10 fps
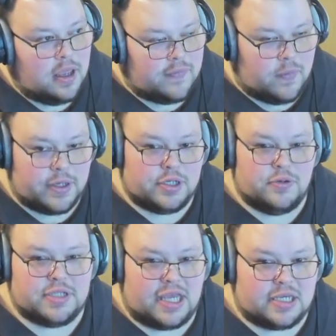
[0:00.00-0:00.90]
If you wanted to
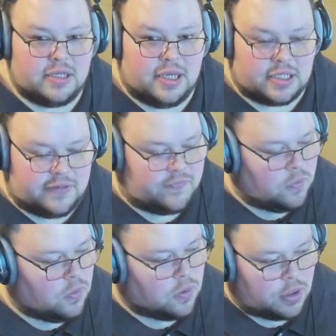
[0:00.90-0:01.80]
use EXT4
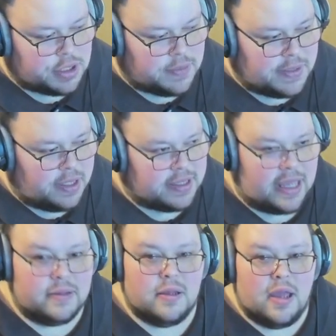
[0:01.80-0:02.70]
or something like
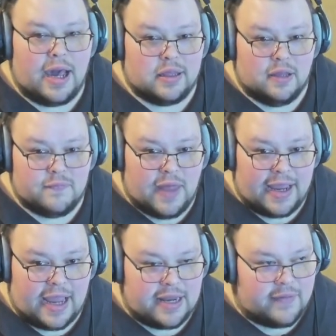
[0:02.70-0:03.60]
that, I'd love
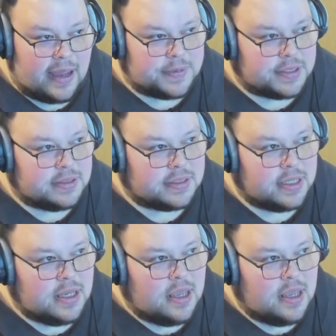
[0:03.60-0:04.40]
that kind of options.